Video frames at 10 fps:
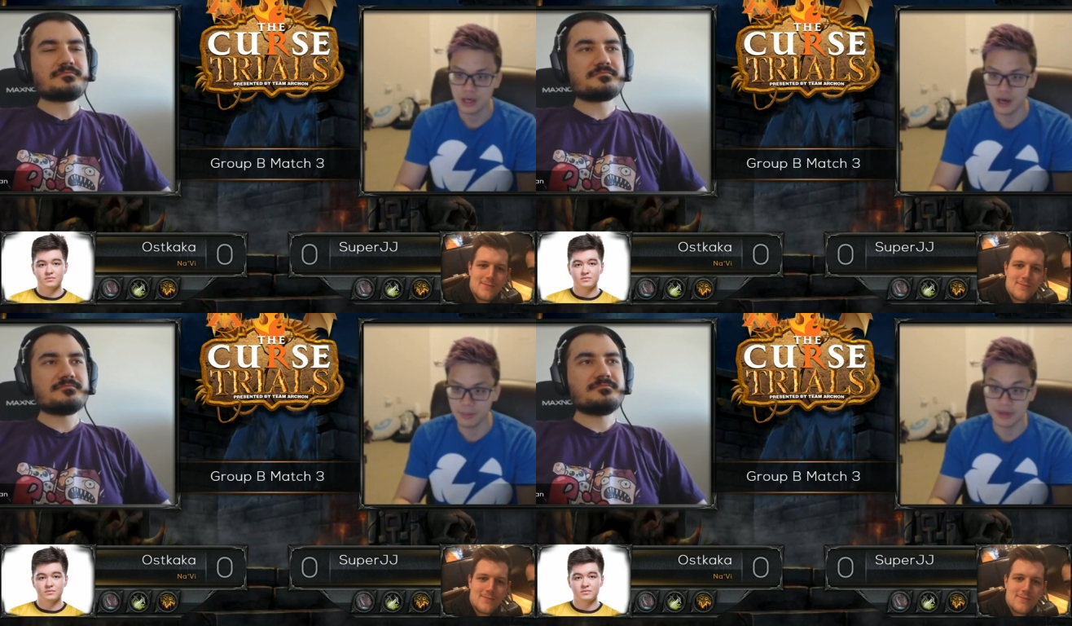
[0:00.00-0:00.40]

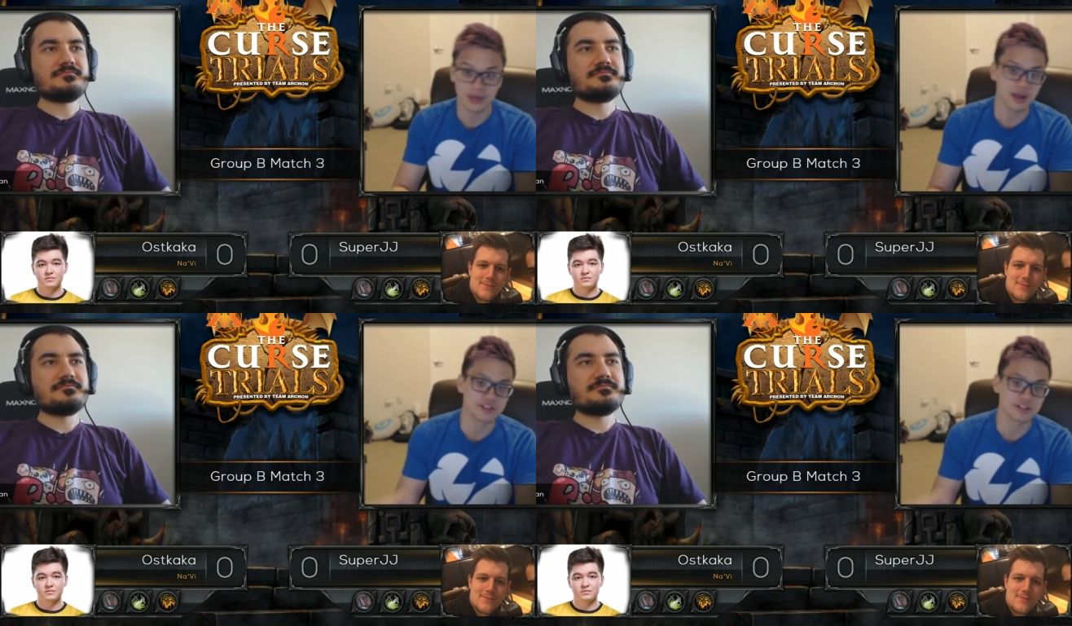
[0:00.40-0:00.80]
Speaker 1: and
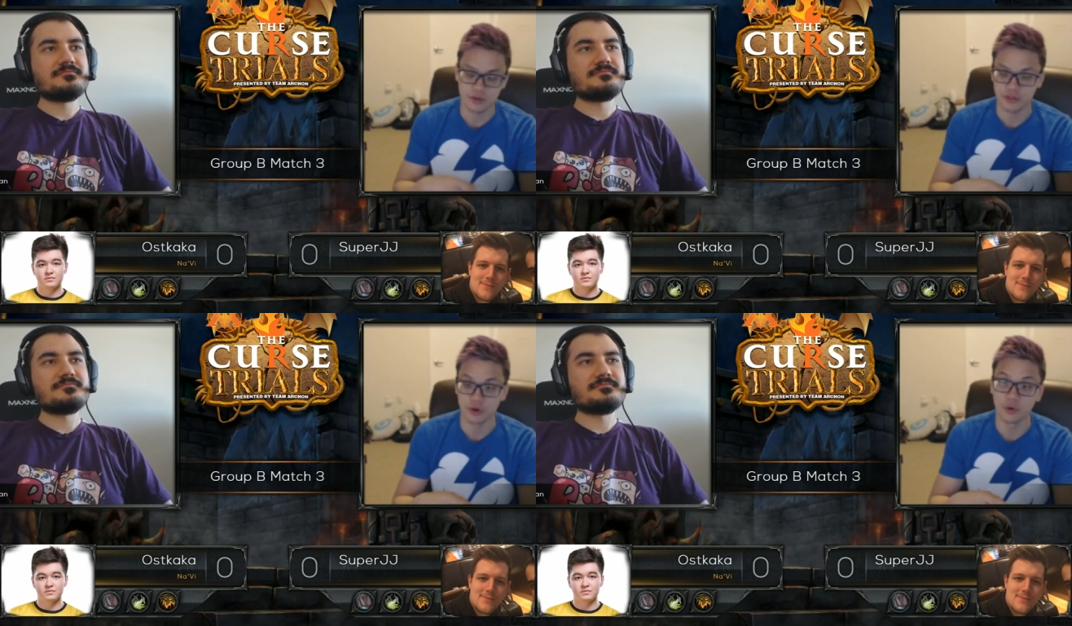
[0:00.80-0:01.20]
not
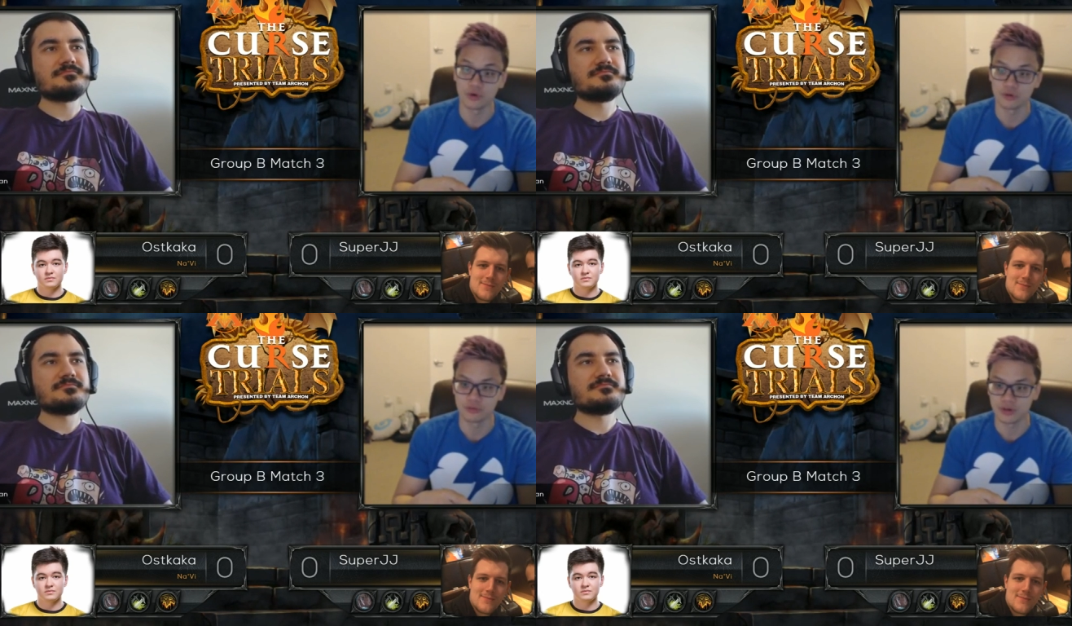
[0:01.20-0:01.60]
necessarily the
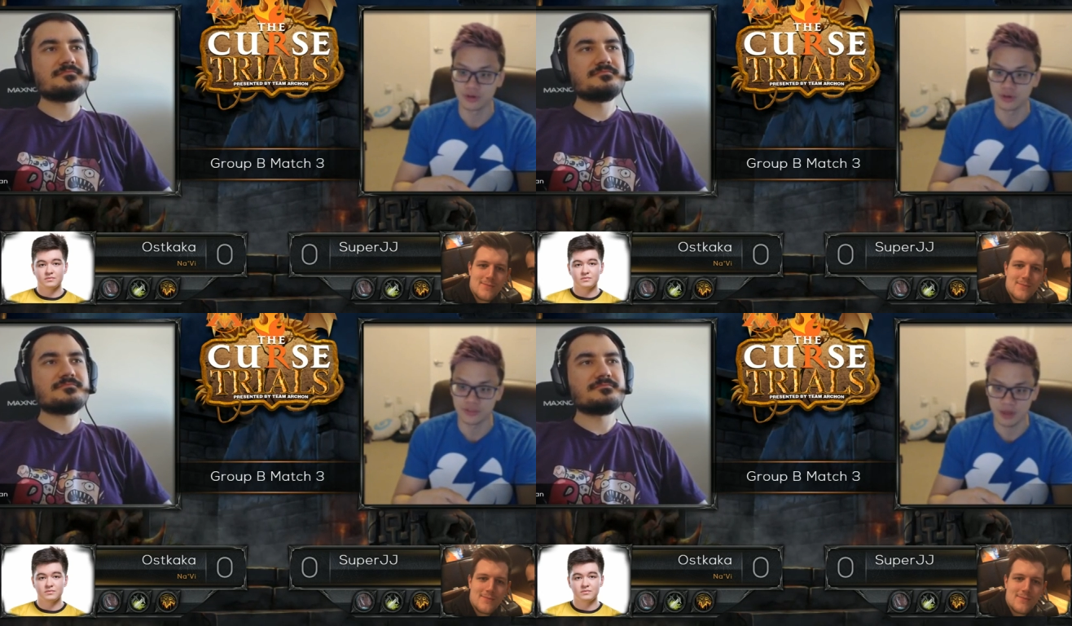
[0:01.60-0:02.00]
oil
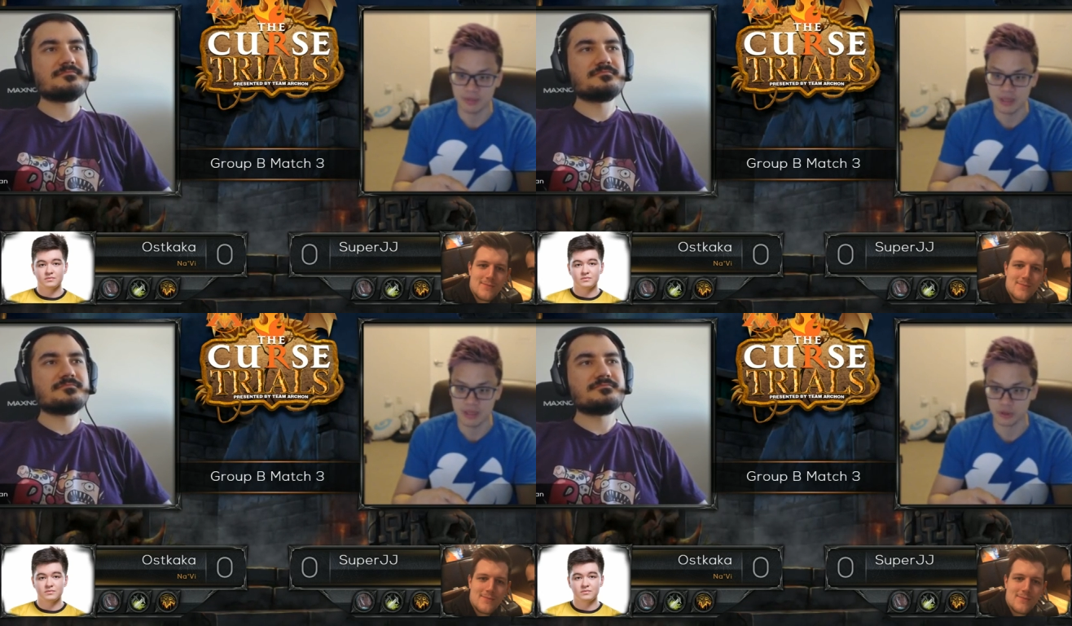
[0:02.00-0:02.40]
variant that
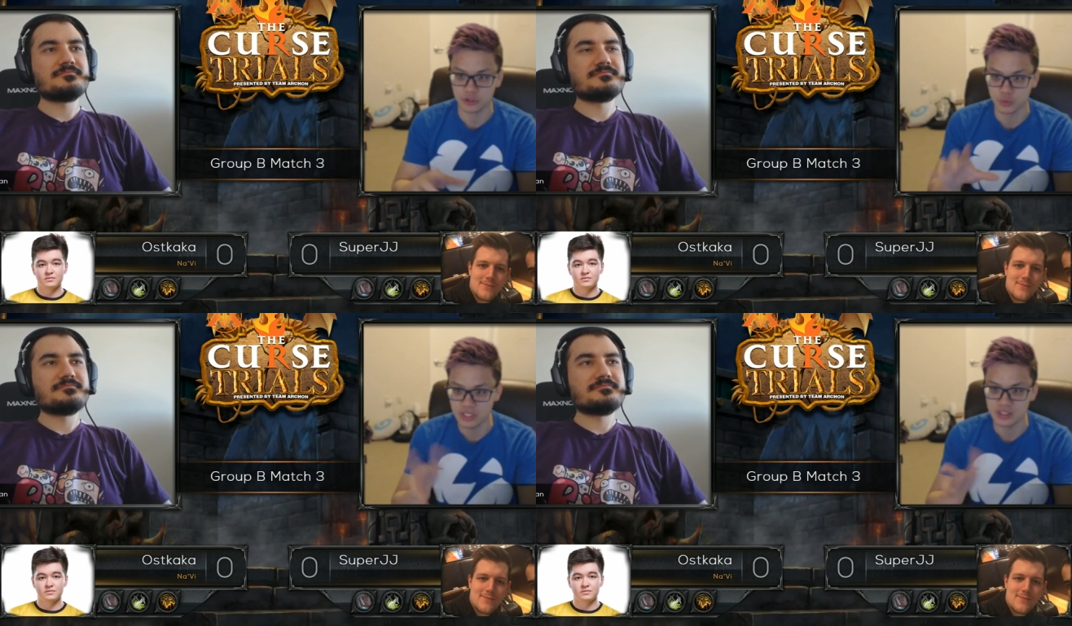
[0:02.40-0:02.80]
people are
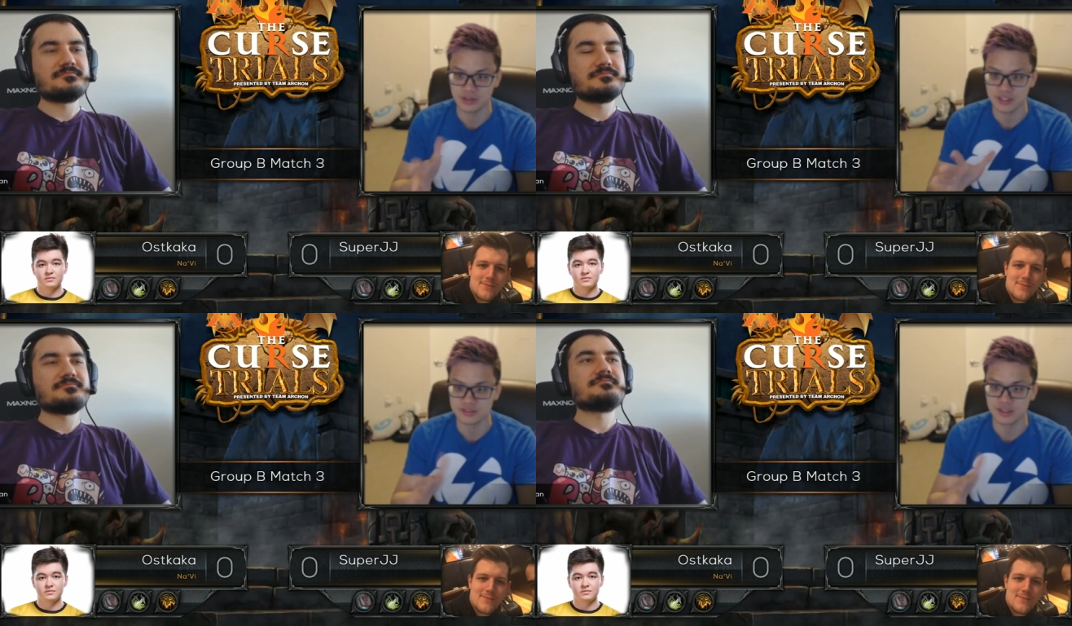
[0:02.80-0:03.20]

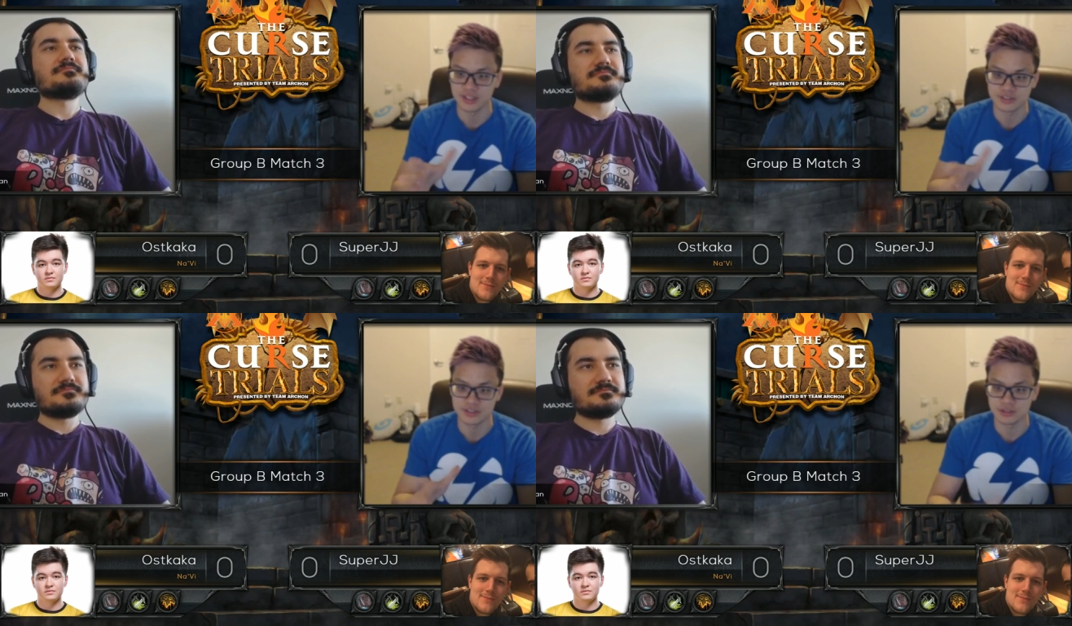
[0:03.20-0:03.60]
tweaking these
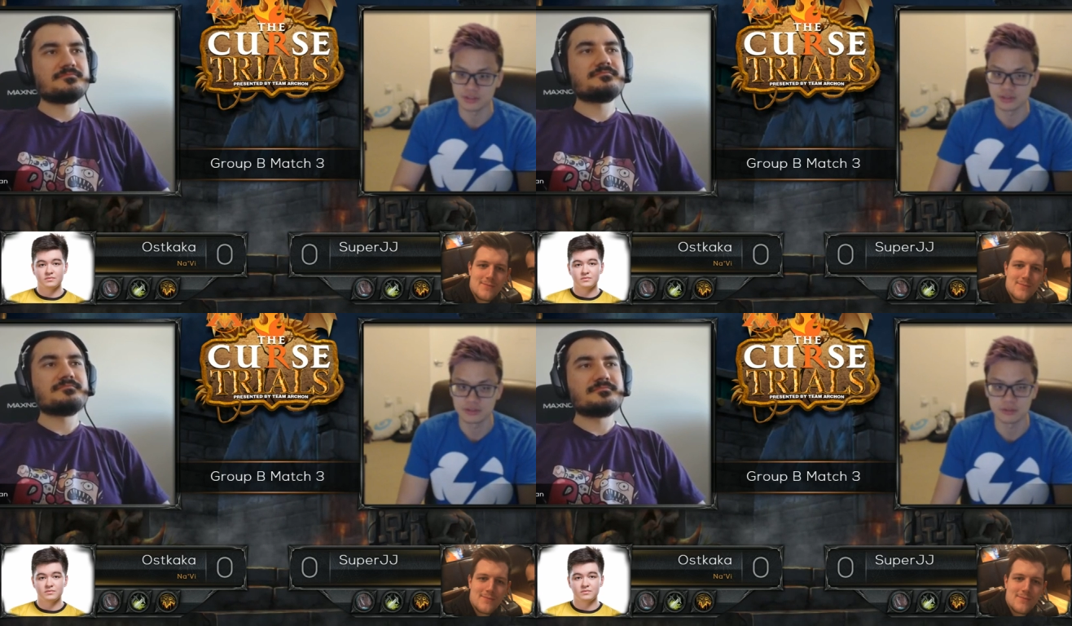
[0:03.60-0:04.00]
days
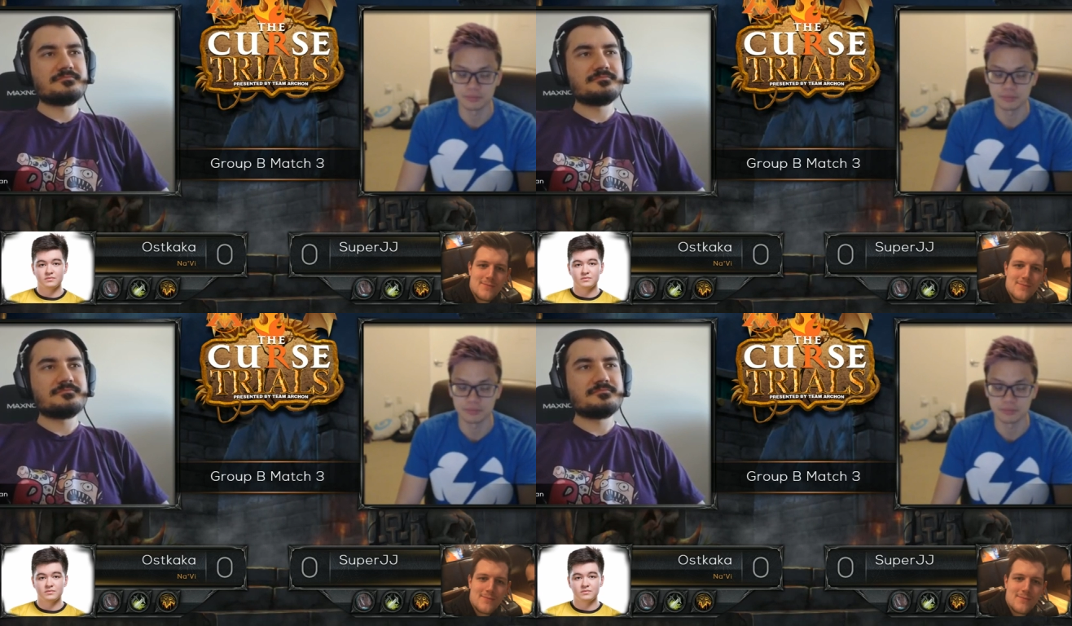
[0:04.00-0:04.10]
to